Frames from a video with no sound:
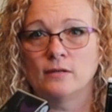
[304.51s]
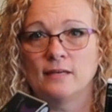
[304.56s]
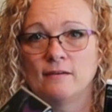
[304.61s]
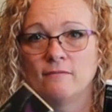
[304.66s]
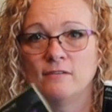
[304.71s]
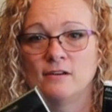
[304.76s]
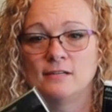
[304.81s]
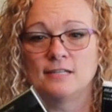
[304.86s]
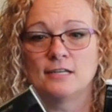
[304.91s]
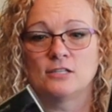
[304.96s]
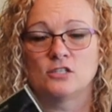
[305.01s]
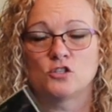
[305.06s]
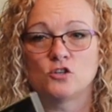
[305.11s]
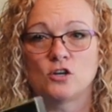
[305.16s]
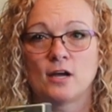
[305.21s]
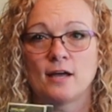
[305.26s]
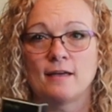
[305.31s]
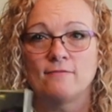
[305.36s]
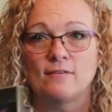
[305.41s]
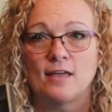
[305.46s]
give it a test
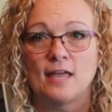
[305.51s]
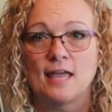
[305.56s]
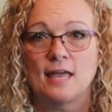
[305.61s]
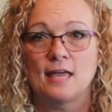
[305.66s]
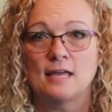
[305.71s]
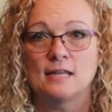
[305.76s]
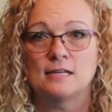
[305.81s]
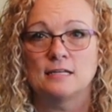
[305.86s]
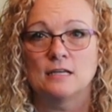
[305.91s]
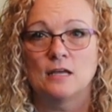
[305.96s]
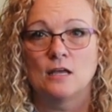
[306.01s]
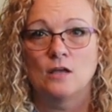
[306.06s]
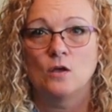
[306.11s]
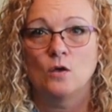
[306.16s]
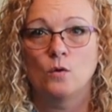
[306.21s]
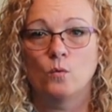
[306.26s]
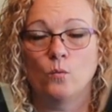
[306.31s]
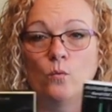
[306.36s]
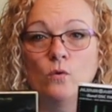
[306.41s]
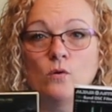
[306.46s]
drive and
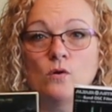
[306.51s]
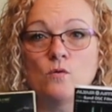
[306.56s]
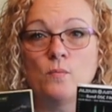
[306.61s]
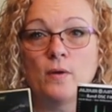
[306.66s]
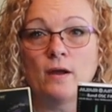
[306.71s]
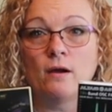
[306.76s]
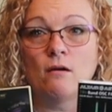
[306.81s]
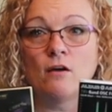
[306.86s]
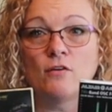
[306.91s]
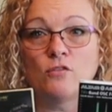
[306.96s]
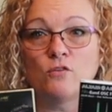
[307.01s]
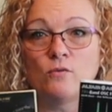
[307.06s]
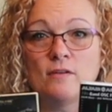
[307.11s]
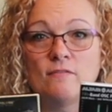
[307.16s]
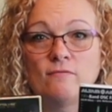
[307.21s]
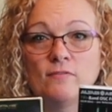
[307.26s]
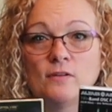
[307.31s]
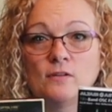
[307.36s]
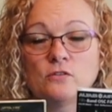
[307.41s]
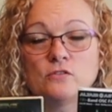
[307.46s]
we'll compare all
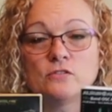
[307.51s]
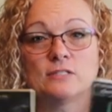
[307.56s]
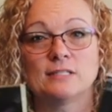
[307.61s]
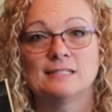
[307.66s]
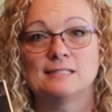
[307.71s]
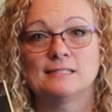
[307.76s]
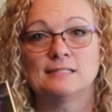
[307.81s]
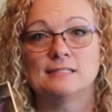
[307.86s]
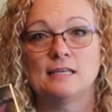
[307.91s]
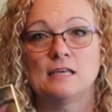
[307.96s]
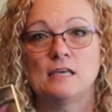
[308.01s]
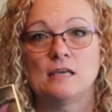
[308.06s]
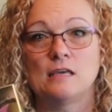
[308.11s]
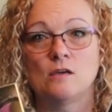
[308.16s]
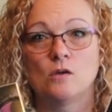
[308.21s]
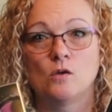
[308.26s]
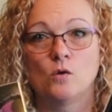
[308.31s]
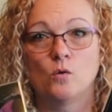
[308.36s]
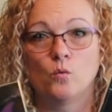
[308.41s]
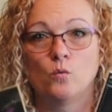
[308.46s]
three filters and
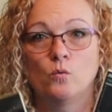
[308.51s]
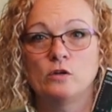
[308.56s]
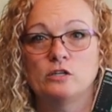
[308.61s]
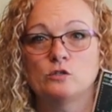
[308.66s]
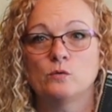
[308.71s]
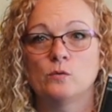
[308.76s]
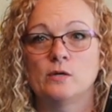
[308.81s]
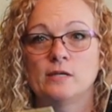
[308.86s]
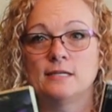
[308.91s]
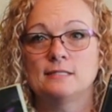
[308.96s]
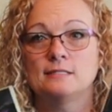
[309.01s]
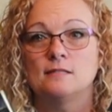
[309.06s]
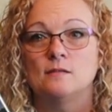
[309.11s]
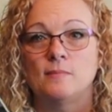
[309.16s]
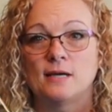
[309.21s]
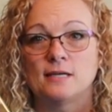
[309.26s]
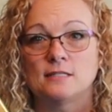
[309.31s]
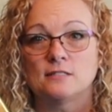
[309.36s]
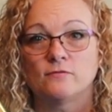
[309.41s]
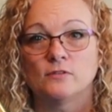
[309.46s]
see which one is the
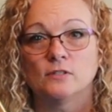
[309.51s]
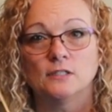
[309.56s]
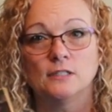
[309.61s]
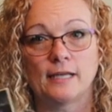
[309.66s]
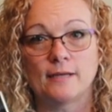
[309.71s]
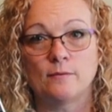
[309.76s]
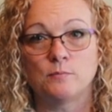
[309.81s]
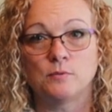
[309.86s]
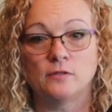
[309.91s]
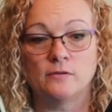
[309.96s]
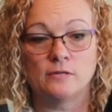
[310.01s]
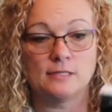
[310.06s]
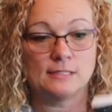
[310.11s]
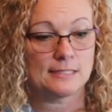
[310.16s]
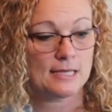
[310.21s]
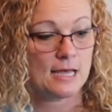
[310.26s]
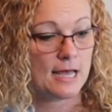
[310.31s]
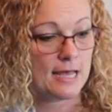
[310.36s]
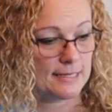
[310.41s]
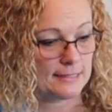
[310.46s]
best for light polluted
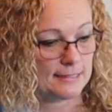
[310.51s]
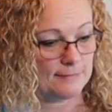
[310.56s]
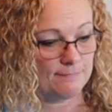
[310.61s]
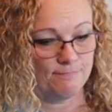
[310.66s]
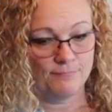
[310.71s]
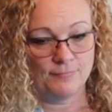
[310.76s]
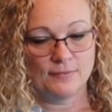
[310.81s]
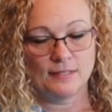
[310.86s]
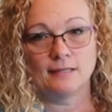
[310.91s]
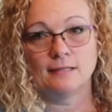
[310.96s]
skies.